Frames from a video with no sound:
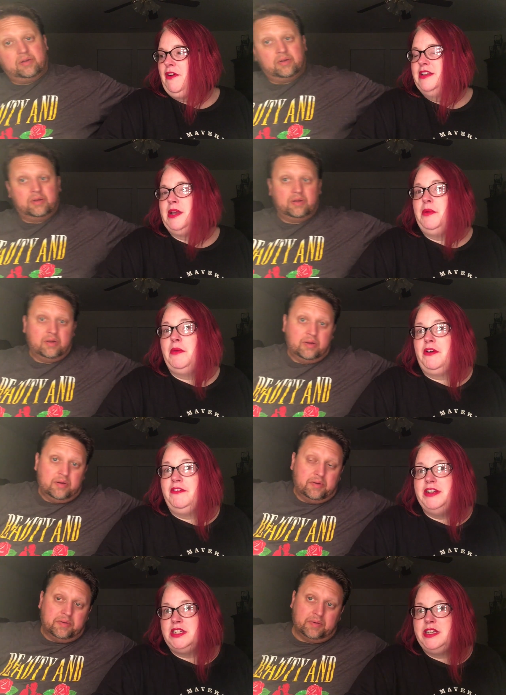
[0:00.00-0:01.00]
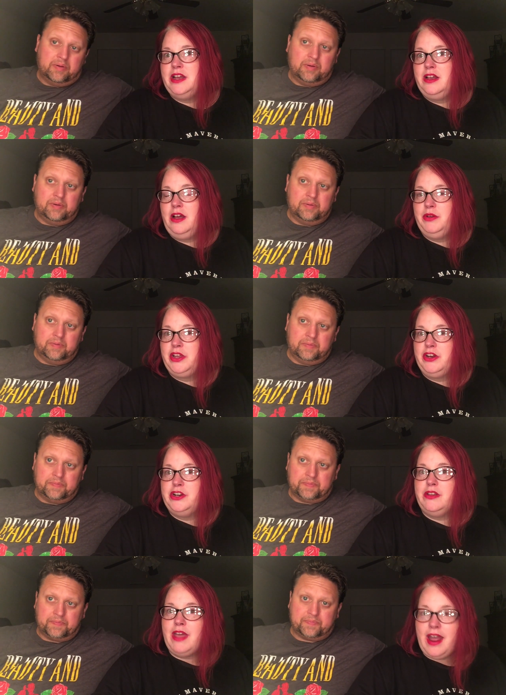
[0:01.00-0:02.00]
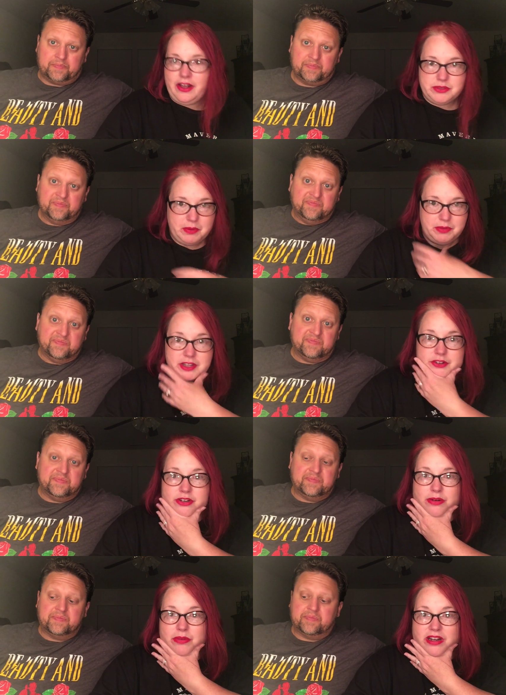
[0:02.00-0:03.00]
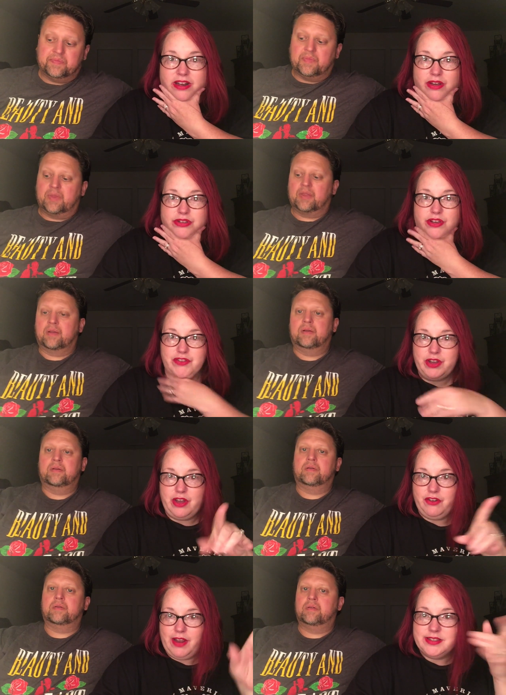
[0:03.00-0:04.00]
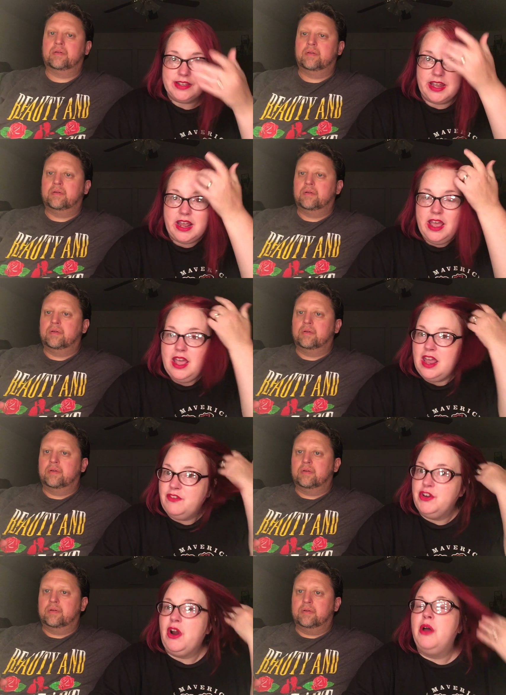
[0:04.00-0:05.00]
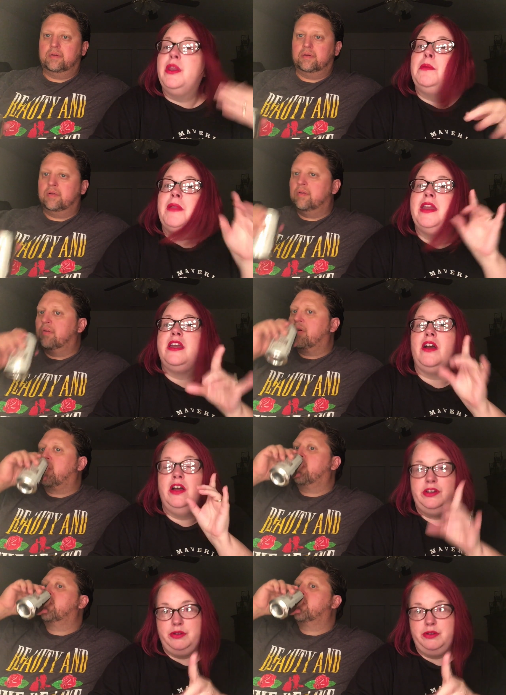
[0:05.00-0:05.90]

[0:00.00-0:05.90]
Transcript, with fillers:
Speaker 1: at Graceland. We were originally only going to do the house, but little did we know. So if you go to Graceland, if you're only planning on